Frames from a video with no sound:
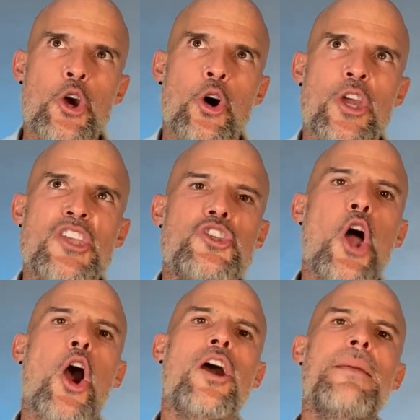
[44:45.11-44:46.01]

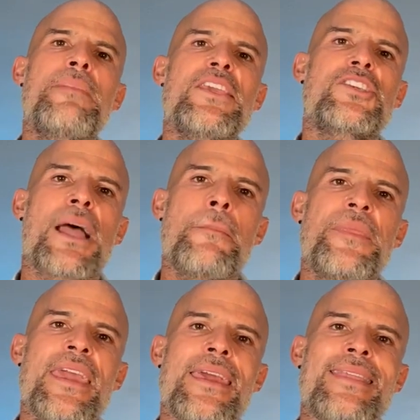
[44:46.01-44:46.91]
it's not going to be
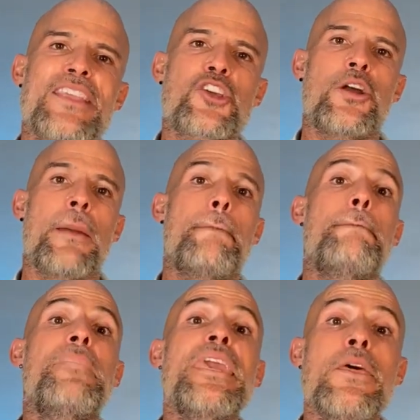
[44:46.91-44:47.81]
something that's going
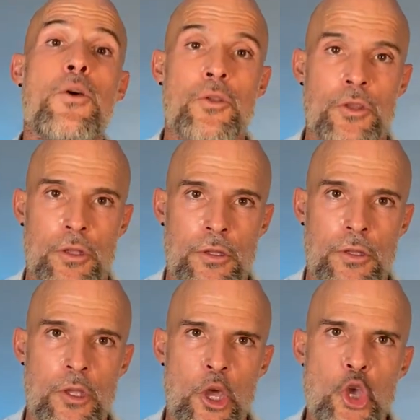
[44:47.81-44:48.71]
to build.
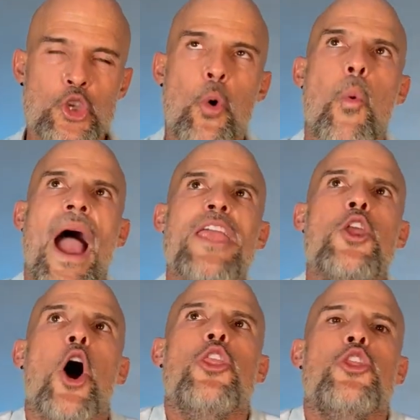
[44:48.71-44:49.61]
So
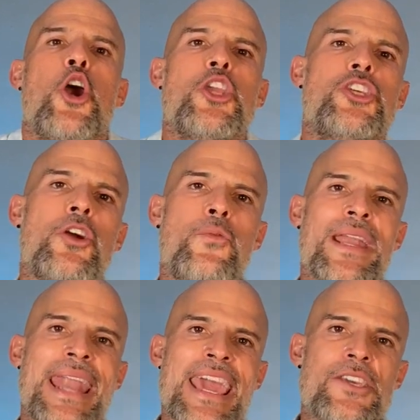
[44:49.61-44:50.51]
why not
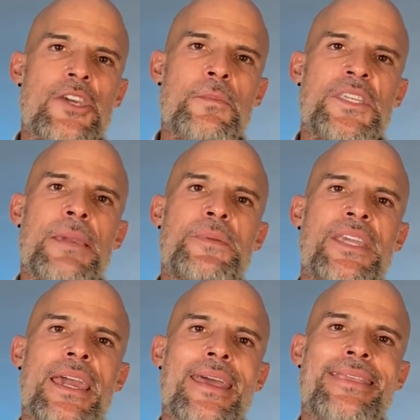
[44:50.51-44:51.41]
nurture
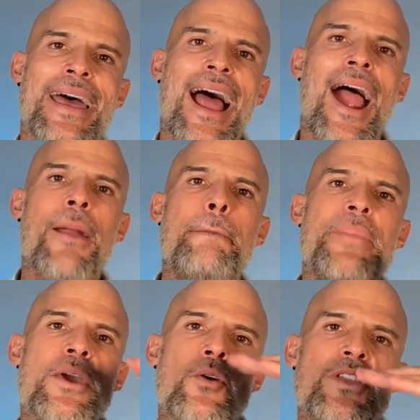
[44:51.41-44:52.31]
relationships that
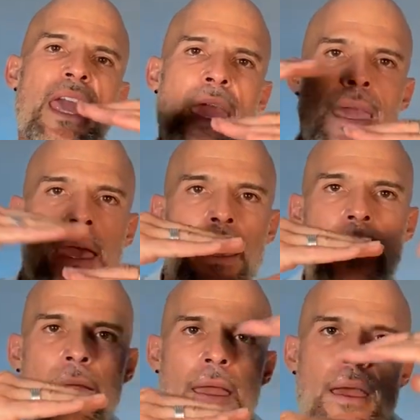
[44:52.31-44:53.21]
are
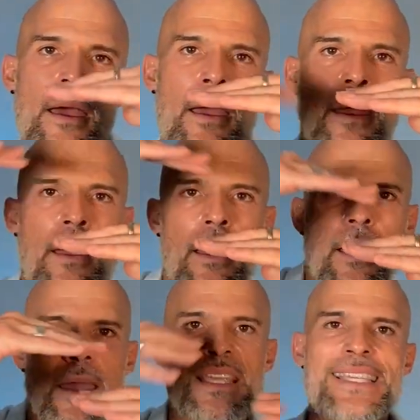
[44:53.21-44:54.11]
building
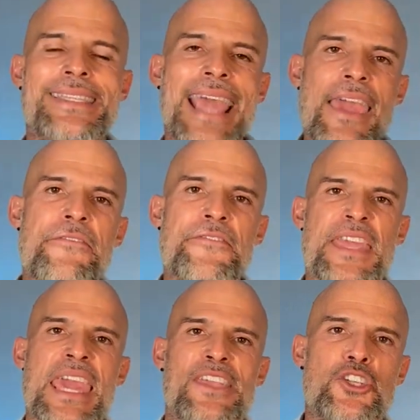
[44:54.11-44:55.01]

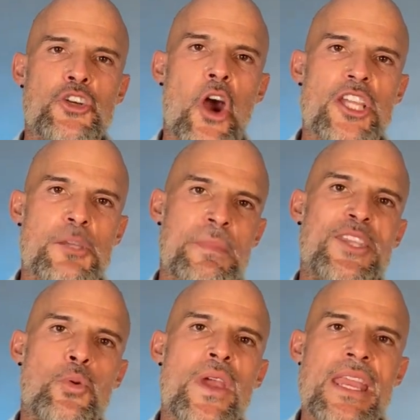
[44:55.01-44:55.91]
safety and
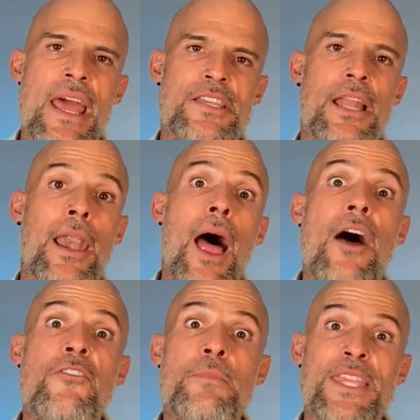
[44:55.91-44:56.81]
trust between us,
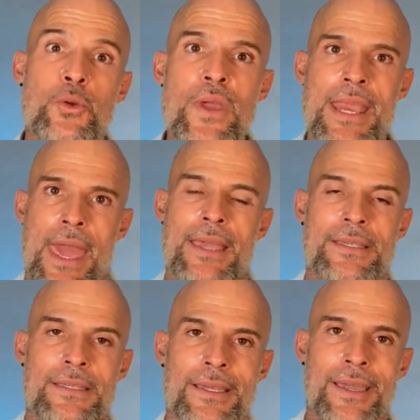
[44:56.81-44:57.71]
love between
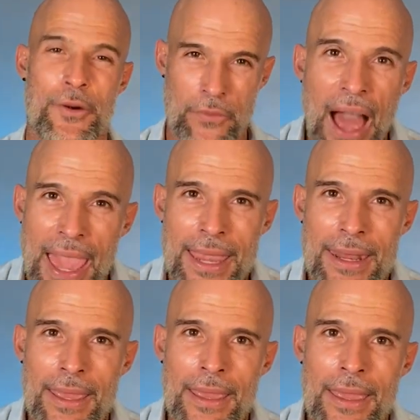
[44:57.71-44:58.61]
us,
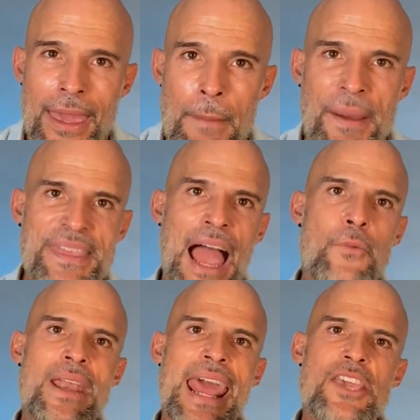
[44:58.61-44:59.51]
right?
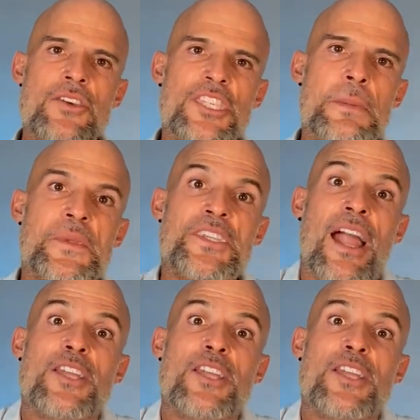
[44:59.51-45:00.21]
But that relationship